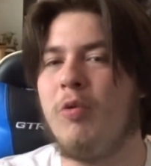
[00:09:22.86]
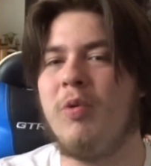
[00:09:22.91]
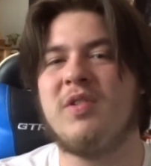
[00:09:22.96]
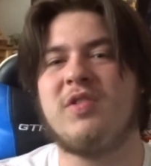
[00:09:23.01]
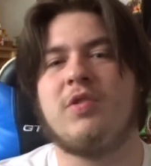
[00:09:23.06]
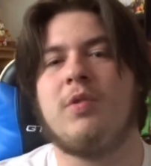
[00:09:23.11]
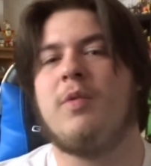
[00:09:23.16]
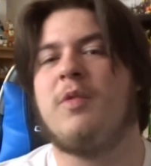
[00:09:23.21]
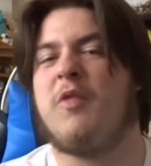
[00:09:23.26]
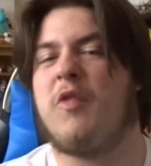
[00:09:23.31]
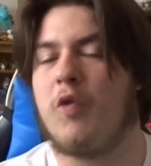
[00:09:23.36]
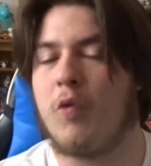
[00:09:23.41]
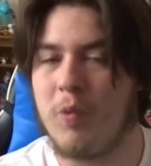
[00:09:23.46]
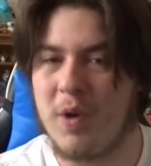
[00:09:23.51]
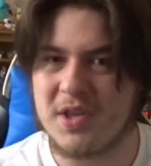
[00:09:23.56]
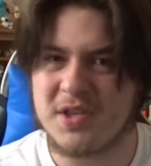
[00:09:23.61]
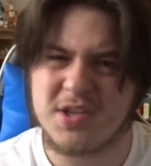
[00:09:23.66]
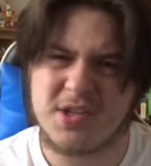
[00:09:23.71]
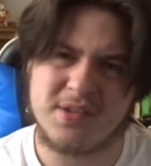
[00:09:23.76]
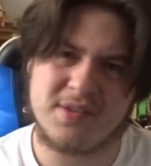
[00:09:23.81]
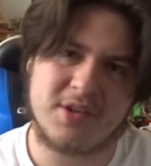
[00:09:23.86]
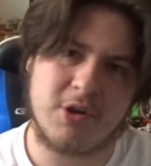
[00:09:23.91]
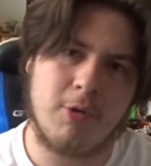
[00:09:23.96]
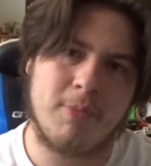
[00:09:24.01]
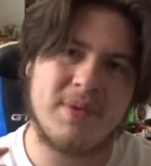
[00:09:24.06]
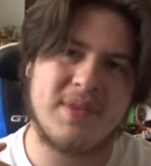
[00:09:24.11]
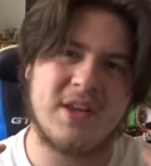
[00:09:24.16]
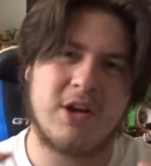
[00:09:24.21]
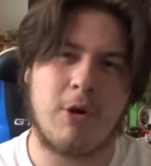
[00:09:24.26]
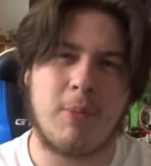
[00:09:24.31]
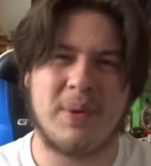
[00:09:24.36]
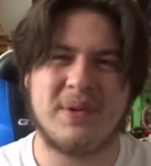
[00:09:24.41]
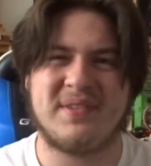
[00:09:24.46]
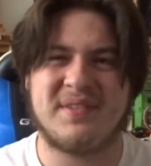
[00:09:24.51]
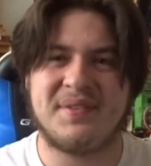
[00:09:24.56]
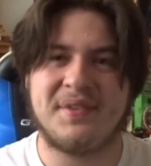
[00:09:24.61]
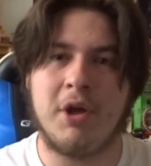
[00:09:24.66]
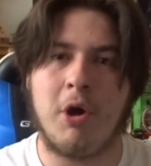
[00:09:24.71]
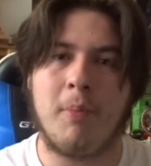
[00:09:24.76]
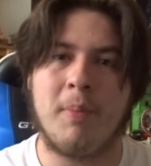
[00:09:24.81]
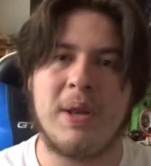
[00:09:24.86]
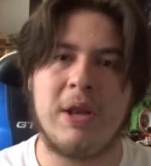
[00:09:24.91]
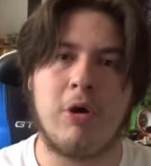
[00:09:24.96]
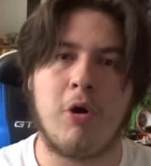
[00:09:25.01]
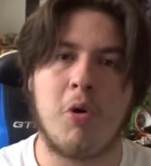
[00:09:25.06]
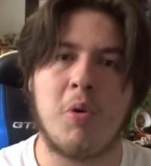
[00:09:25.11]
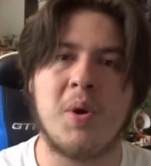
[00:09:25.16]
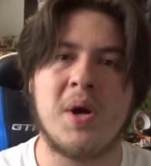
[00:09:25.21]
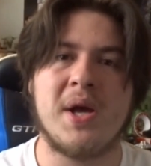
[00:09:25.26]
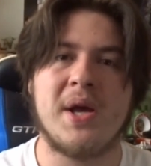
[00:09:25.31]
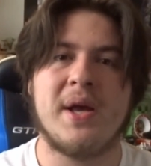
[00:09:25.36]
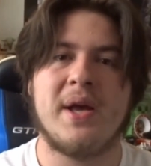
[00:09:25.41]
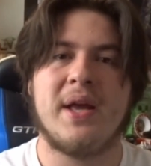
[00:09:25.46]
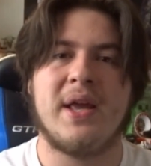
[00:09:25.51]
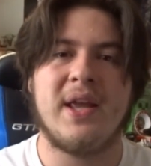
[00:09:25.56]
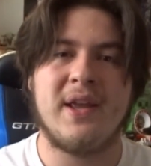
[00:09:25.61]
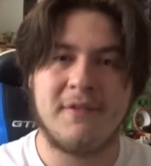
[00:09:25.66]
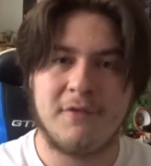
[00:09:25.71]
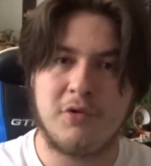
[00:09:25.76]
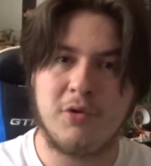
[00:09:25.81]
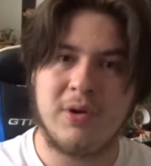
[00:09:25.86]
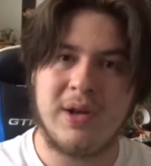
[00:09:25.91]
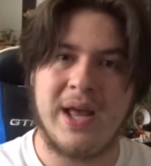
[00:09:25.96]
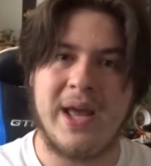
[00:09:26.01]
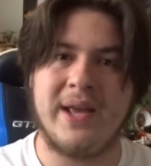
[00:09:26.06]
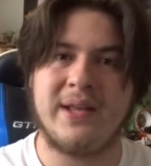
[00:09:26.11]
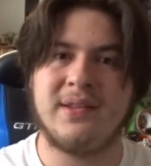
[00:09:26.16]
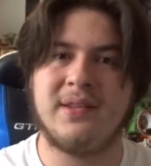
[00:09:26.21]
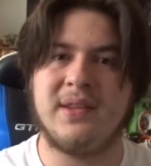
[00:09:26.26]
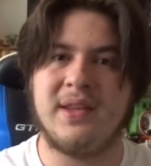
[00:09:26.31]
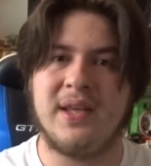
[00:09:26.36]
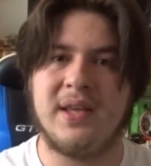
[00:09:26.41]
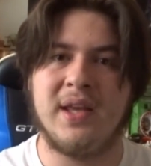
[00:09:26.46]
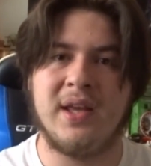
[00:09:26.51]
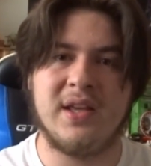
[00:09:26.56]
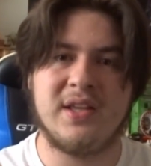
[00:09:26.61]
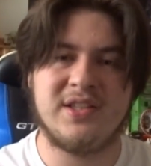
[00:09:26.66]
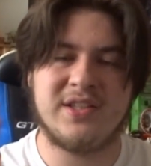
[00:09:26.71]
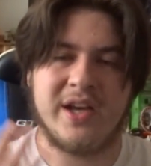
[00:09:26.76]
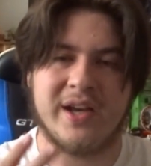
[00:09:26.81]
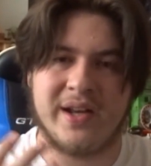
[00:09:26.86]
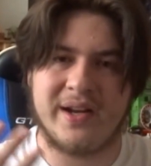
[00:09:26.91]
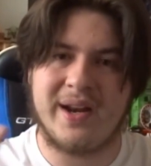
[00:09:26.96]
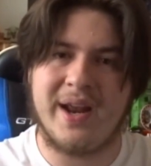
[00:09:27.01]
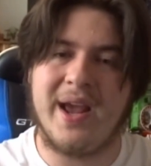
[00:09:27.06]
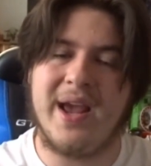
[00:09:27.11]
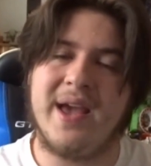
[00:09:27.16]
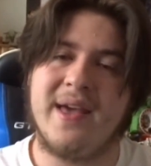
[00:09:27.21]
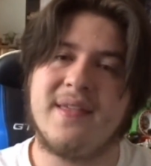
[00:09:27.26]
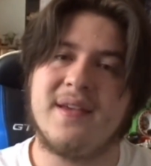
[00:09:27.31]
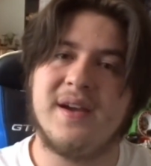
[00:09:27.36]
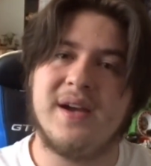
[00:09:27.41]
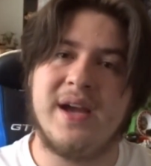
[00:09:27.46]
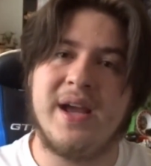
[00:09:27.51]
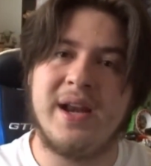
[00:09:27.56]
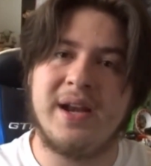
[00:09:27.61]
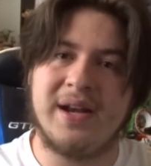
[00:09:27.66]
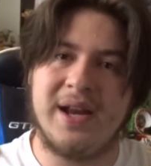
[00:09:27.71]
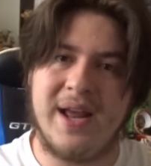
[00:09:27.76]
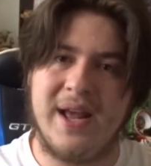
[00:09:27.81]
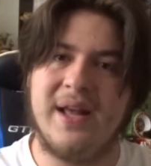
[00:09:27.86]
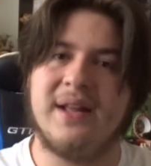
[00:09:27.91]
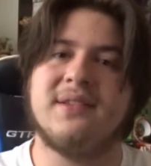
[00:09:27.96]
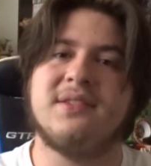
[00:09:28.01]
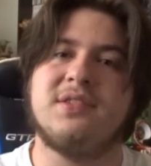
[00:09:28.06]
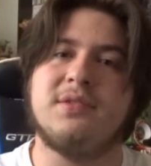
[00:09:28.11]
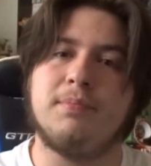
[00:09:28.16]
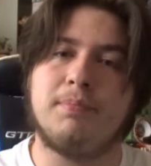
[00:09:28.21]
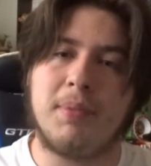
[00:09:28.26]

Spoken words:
you everyone so much for watching. Tell me in the comments down below if you like the giant head and hands